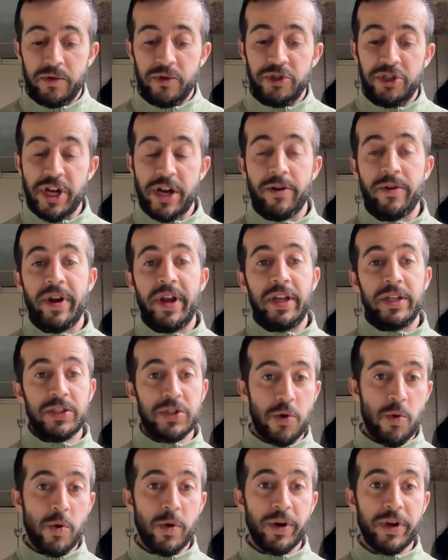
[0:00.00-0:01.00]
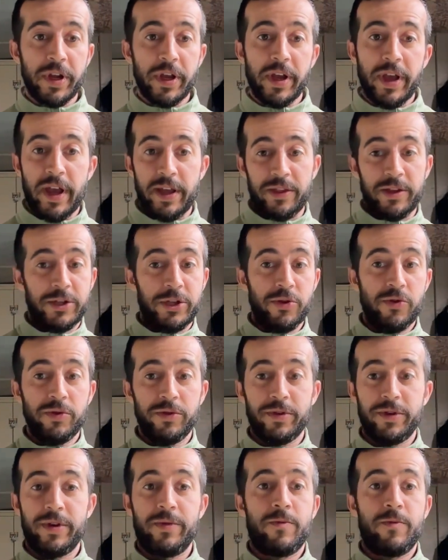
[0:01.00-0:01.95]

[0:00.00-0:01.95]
generate torque at the shoulder